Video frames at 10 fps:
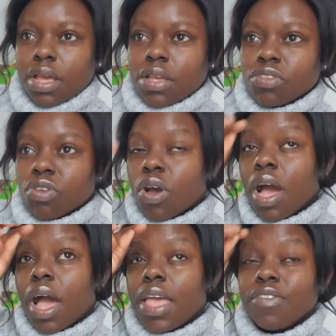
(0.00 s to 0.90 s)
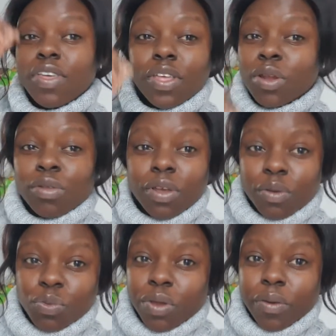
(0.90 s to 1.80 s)
So even the clothes I
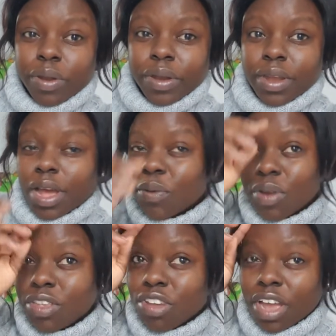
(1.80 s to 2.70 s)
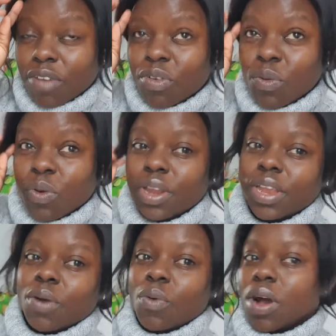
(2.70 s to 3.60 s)
was wearing, that green jacket I've not worn
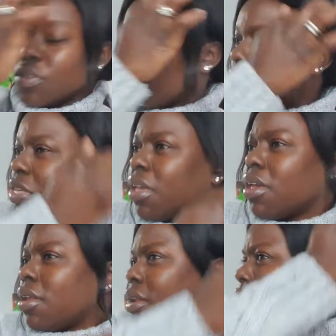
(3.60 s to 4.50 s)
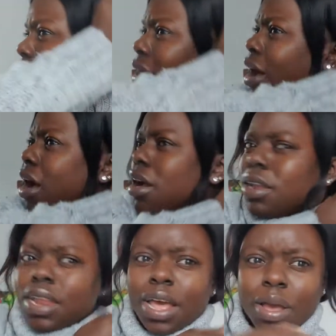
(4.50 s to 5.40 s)
in a while. So I'm thinking, how
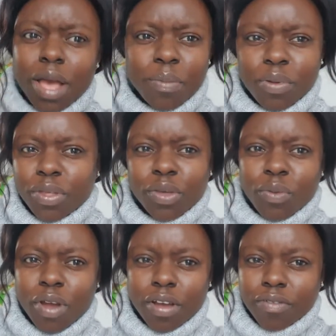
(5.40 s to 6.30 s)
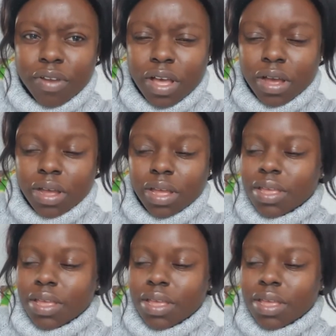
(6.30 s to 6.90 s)
did I upload the wrong vlog?